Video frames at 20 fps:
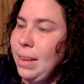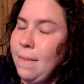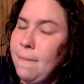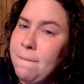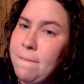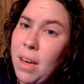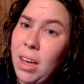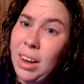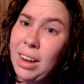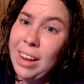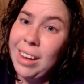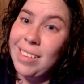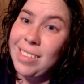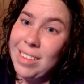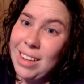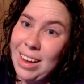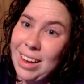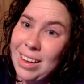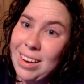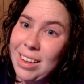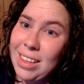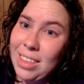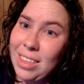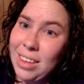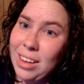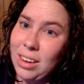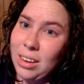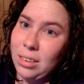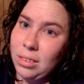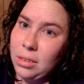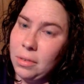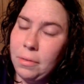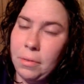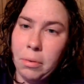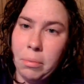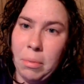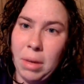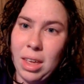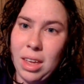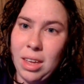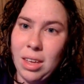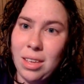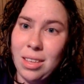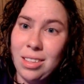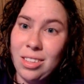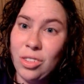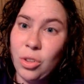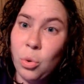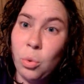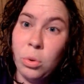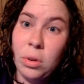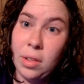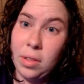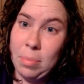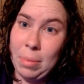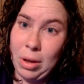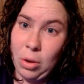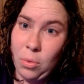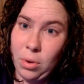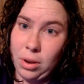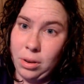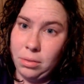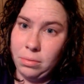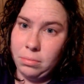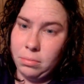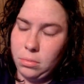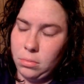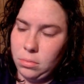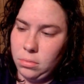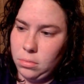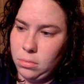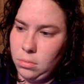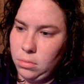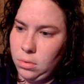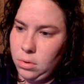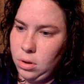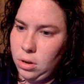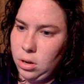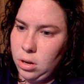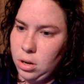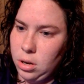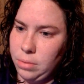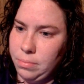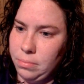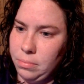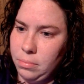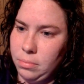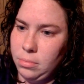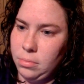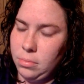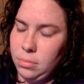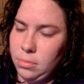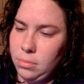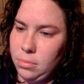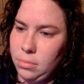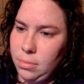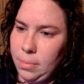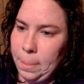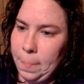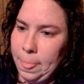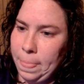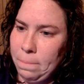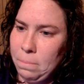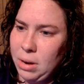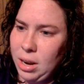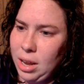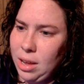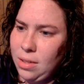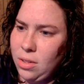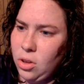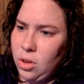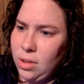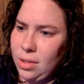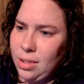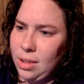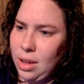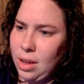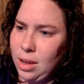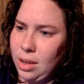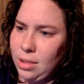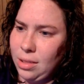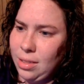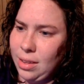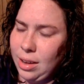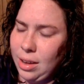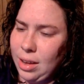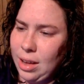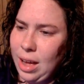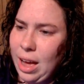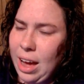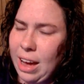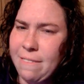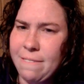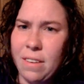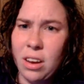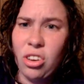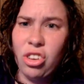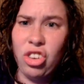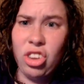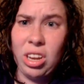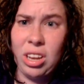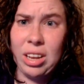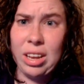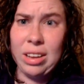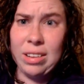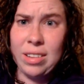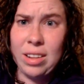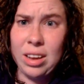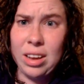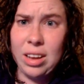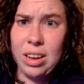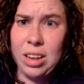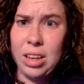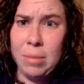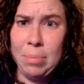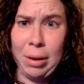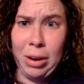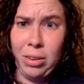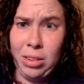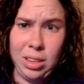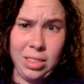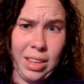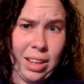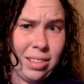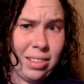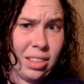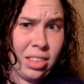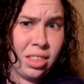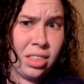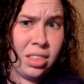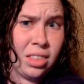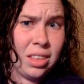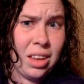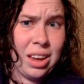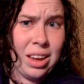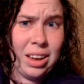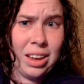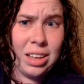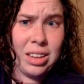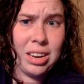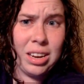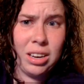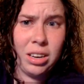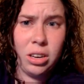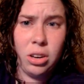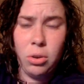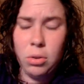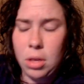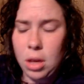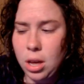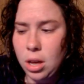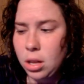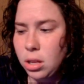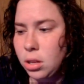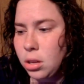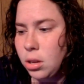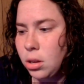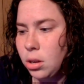fun anxiety thing. For me, school is a big one. But I guess you could say it's like a high-functioning anxiety. Apparently that's a thing. I didn't know that.